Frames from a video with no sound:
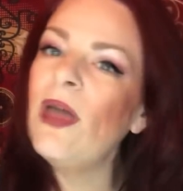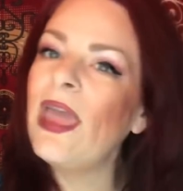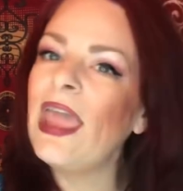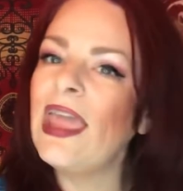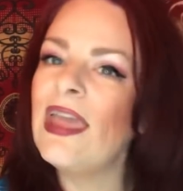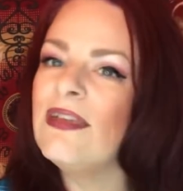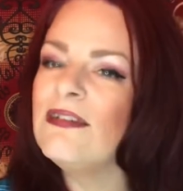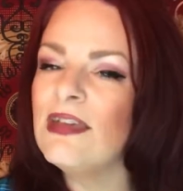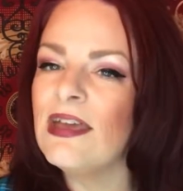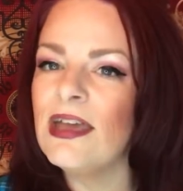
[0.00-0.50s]

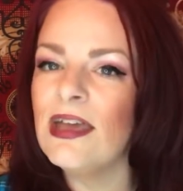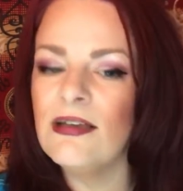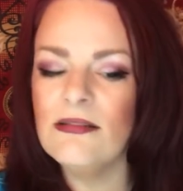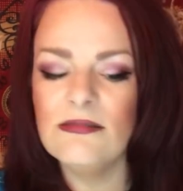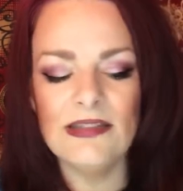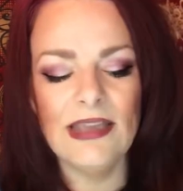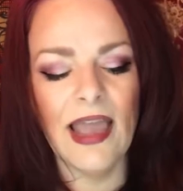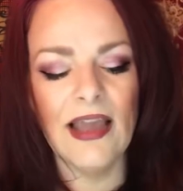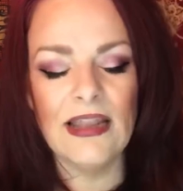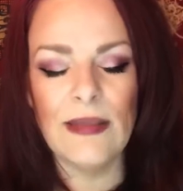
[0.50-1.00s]
And
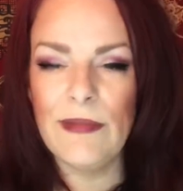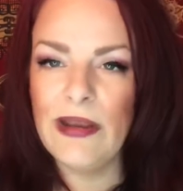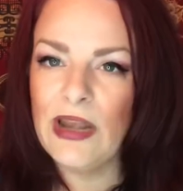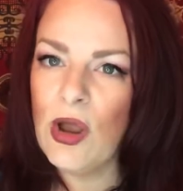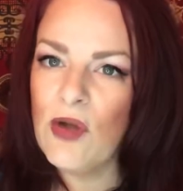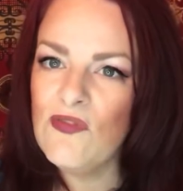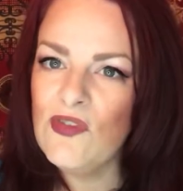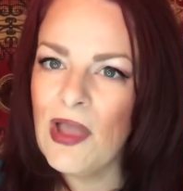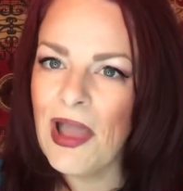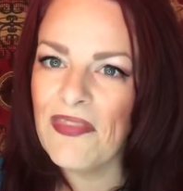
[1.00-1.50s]
yeah, let me
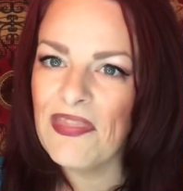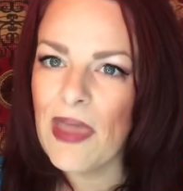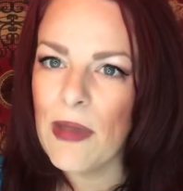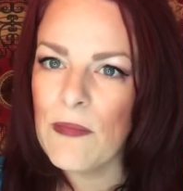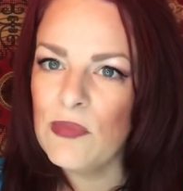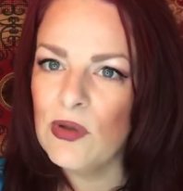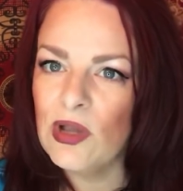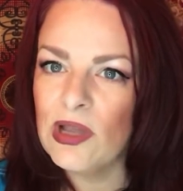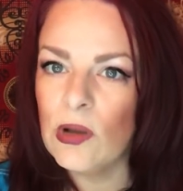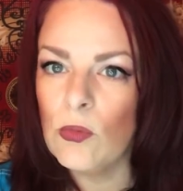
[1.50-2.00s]
know if you got
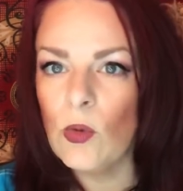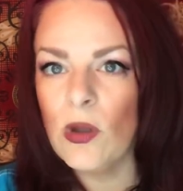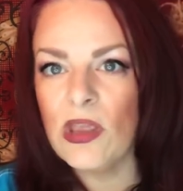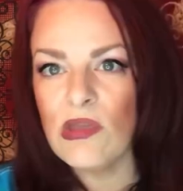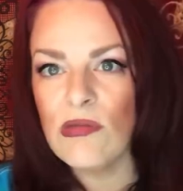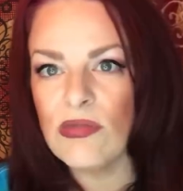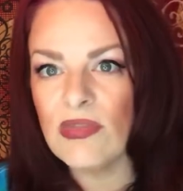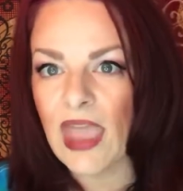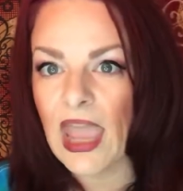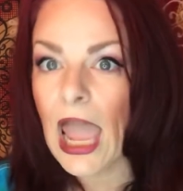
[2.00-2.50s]
that book and what
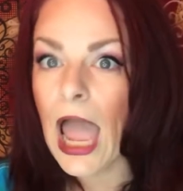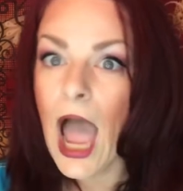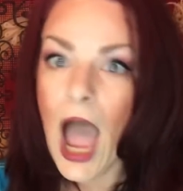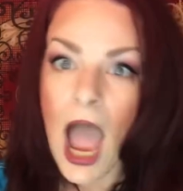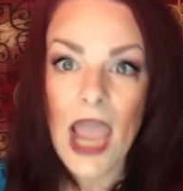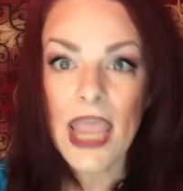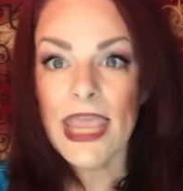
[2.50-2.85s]
you think.